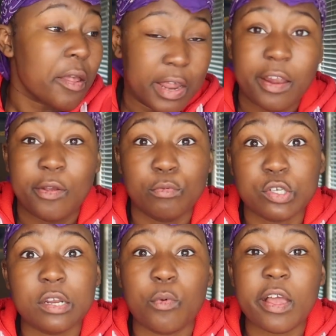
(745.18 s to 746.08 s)
Yeah, they were
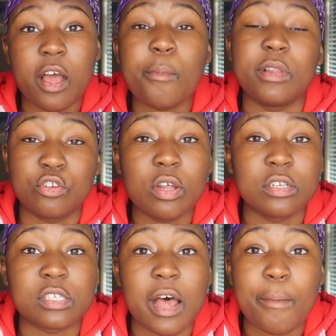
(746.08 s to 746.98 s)
trying to wake up and they're
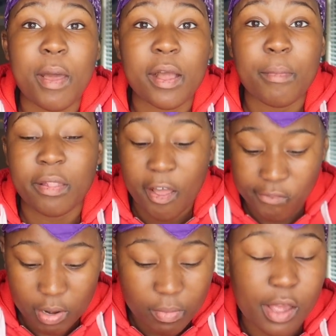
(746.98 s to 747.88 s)
trying to slide back in my
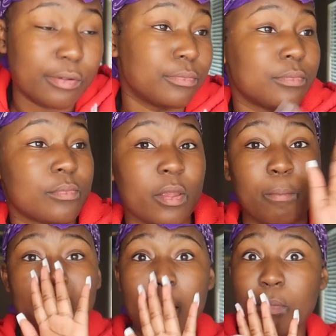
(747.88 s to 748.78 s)
life, and I'm like,
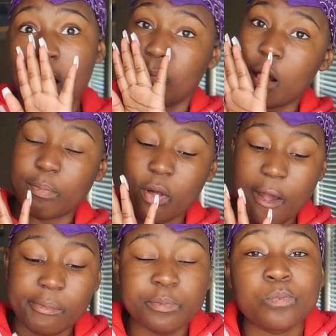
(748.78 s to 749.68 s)
block, block, block,
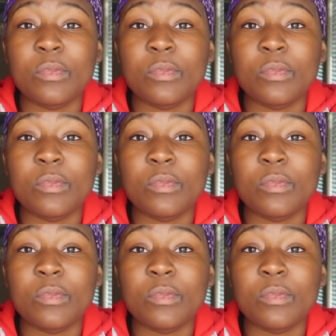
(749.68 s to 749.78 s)
block.